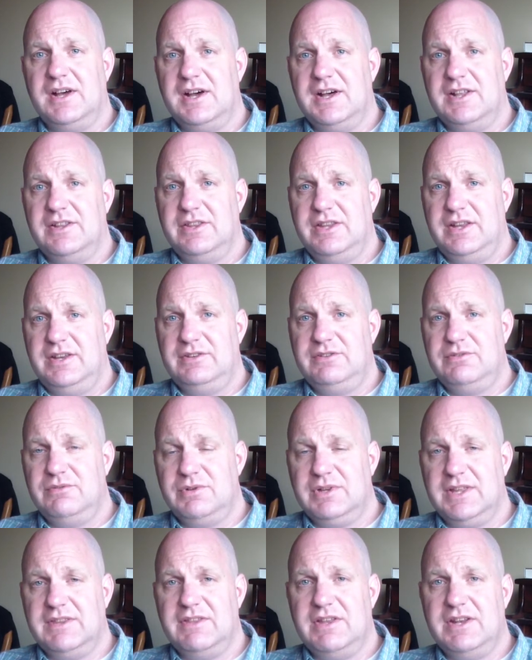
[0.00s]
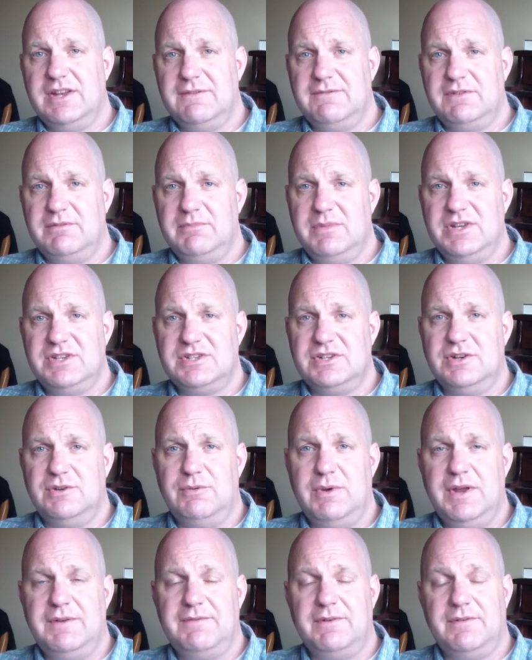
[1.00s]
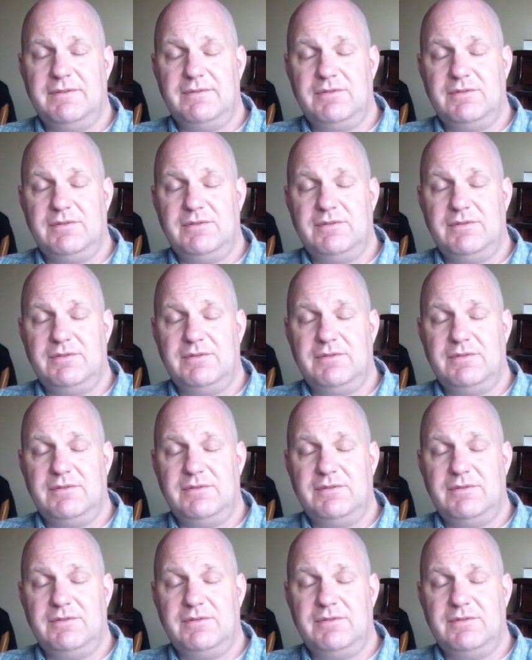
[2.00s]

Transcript: They do give that information away for